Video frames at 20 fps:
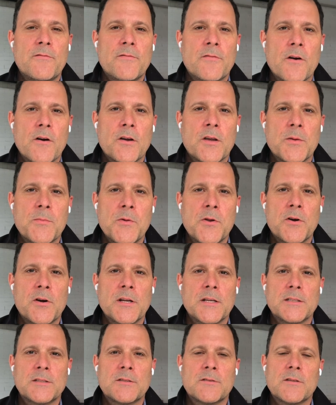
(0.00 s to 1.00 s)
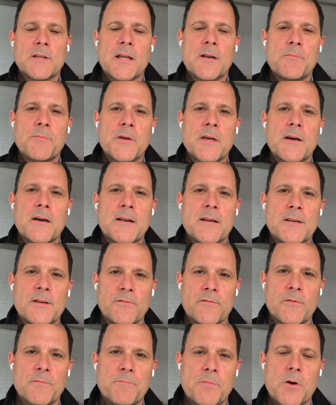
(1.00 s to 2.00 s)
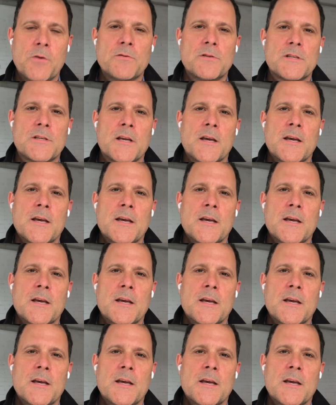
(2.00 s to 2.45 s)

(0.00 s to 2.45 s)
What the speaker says: for our community. So that'll be on a different post.